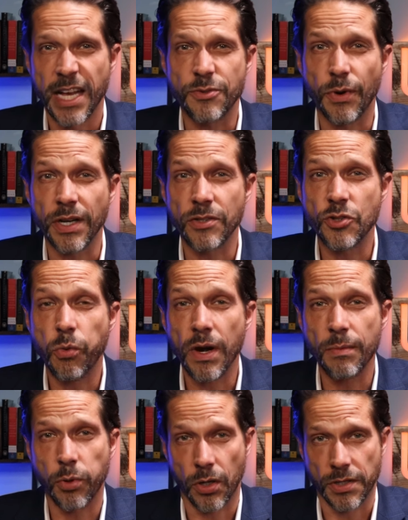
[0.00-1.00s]
Has written
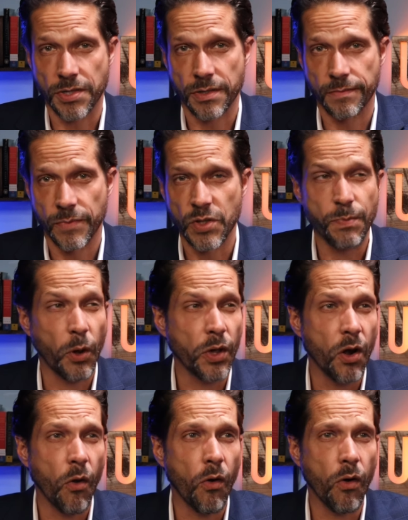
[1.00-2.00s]
20 books,
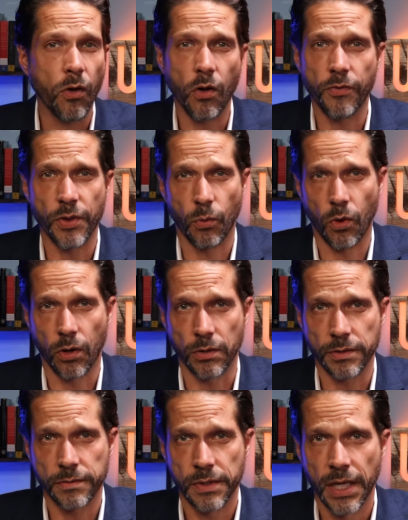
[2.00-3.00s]
spoken all over the
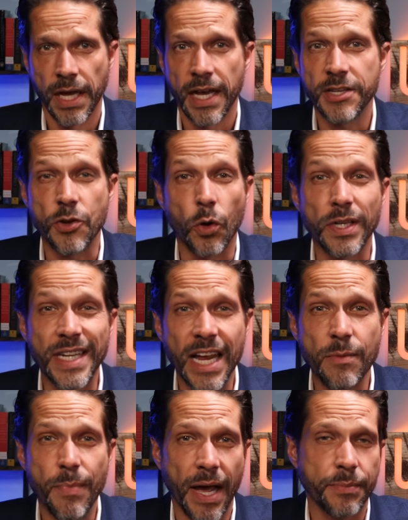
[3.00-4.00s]
world. Is an
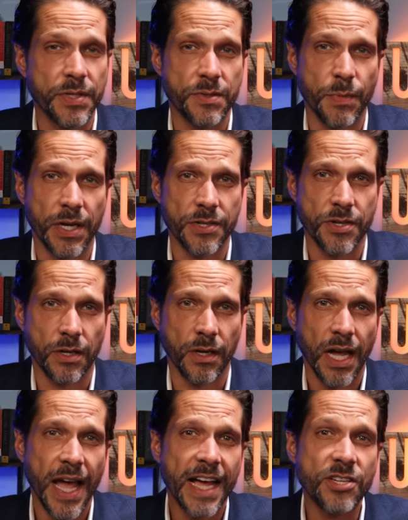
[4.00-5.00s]
ordained Baptist minister.
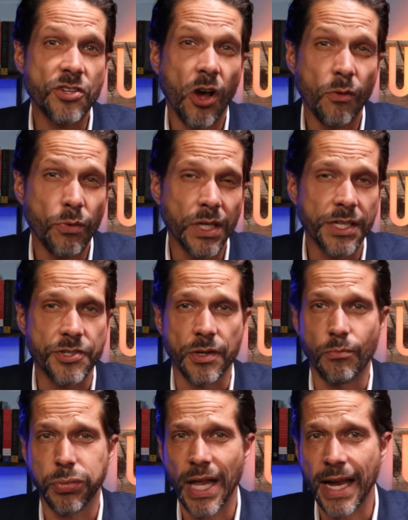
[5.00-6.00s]
Has taught
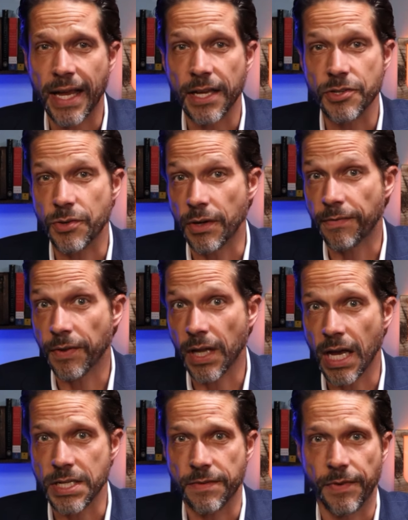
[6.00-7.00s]
religion, black history,
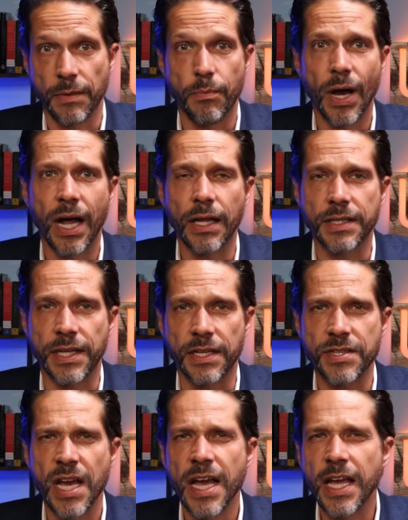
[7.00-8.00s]
philosophy,
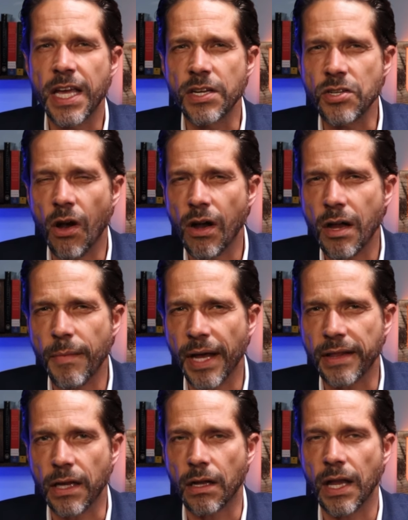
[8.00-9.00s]
politics. Can talk
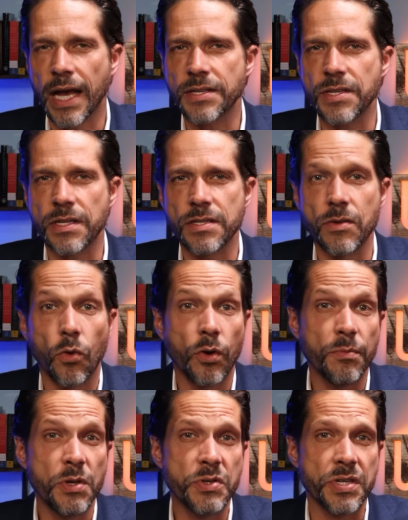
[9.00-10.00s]
about the classics
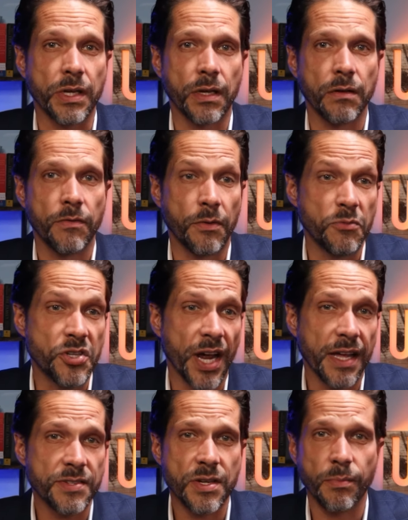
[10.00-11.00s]
or music, from
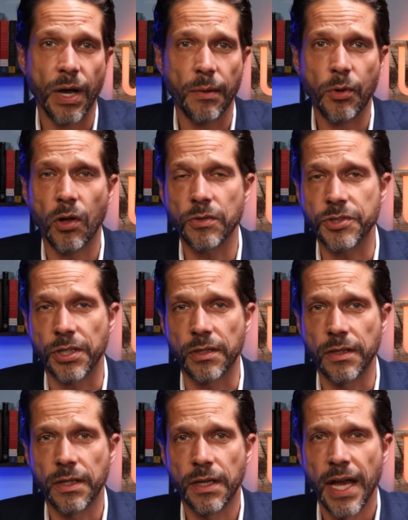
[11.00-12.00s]
jazz to pop culture.
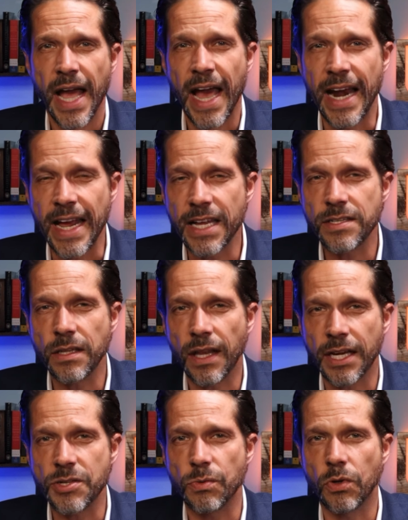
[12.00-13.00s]
An
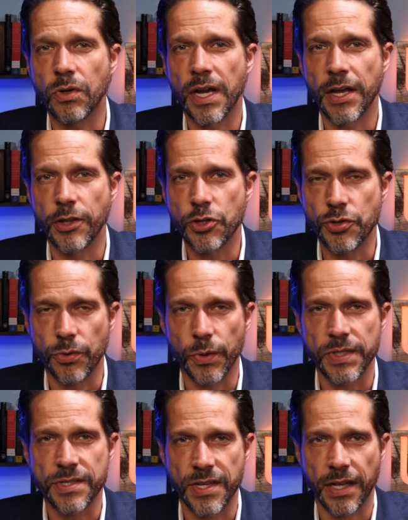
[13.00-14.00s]
intellectual in the
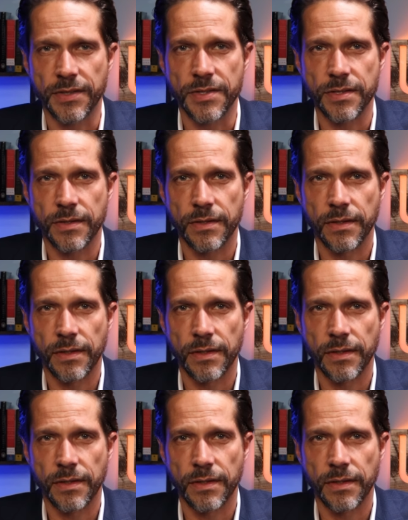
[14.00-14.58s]
truest sense.